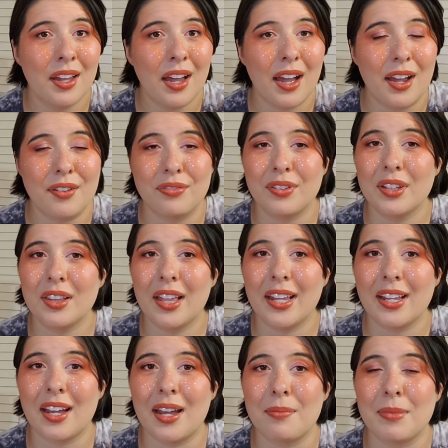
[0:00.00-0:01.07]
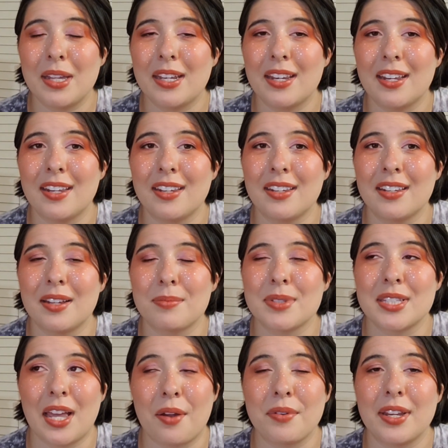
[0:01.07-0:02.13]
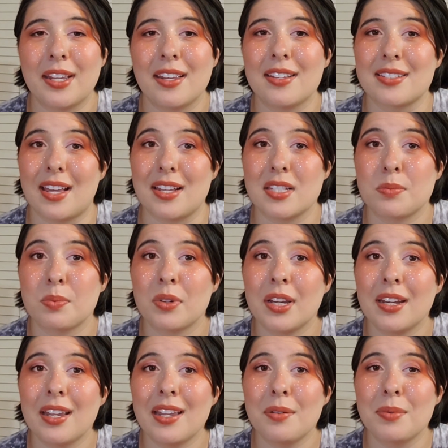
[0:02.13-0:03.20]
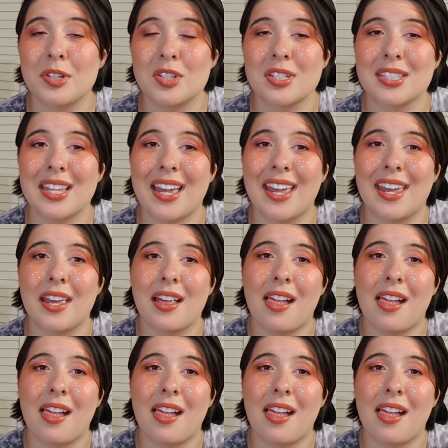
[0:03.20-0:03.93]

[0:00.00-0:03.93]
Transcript: I feel like I'm sounding exasperated, which is like